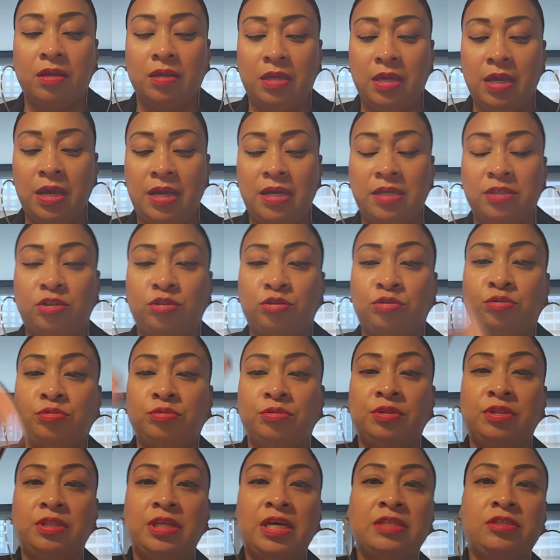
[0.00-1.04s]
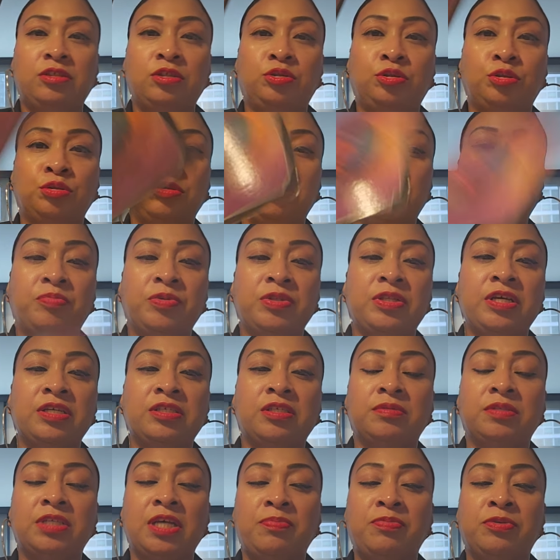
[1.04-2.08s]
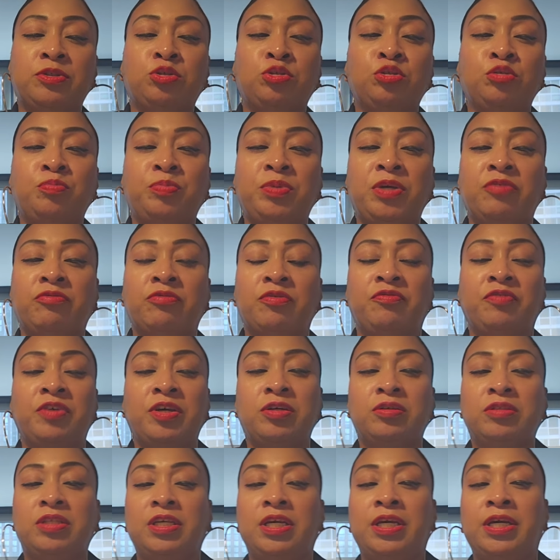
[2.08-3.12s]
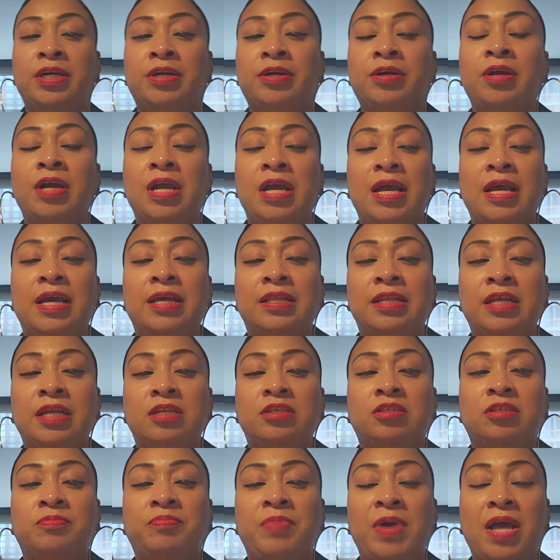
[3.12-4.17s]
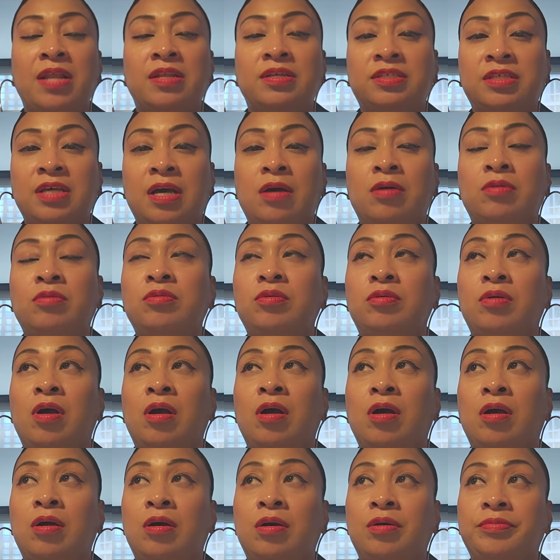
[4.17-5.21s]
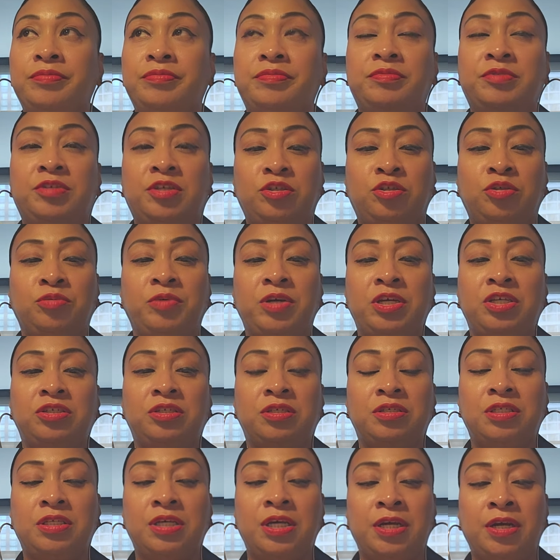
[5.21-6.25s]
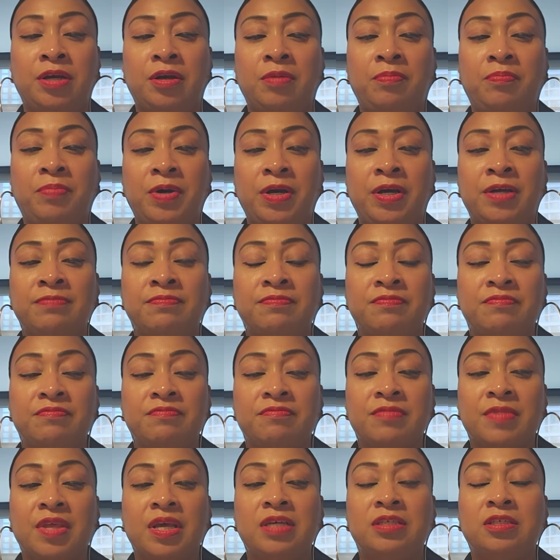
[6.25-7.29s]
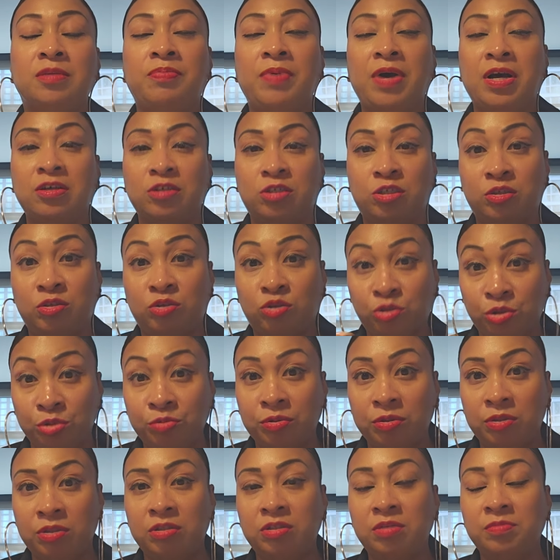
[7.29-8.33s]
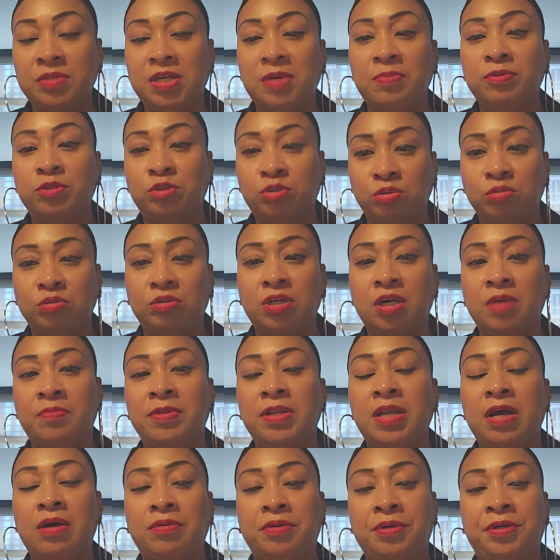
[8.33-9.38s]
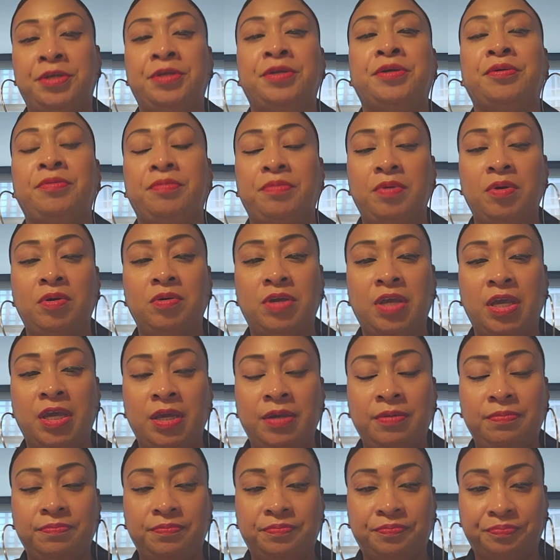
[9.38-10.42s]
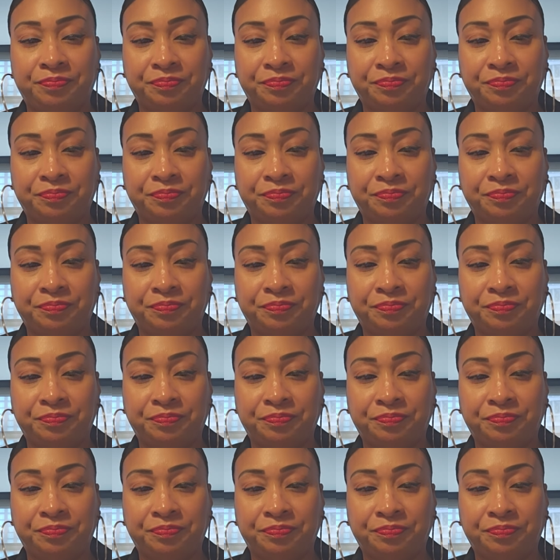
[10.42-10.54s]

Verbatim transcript: Yes, truth. That's the truth. But there's some type of truth being revealed here, needed to balance out uh, situations here. But it's about truth, some type of truth coming out here, okay?